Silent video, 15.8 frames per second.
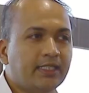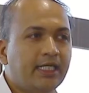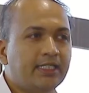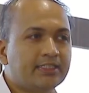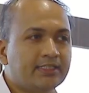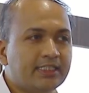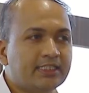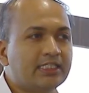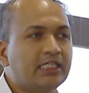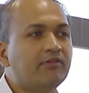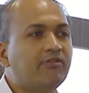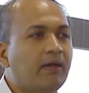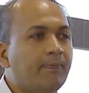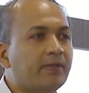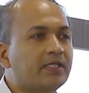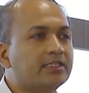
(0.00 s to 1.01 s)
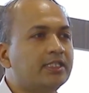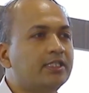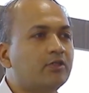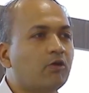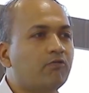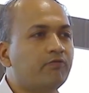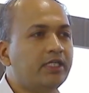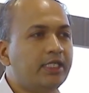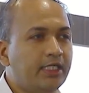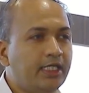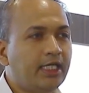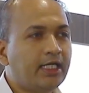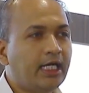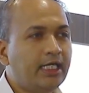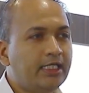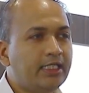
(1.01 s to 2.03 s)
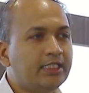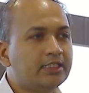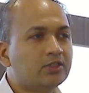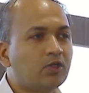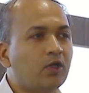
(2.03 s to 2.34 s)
that 65% of Indian IT is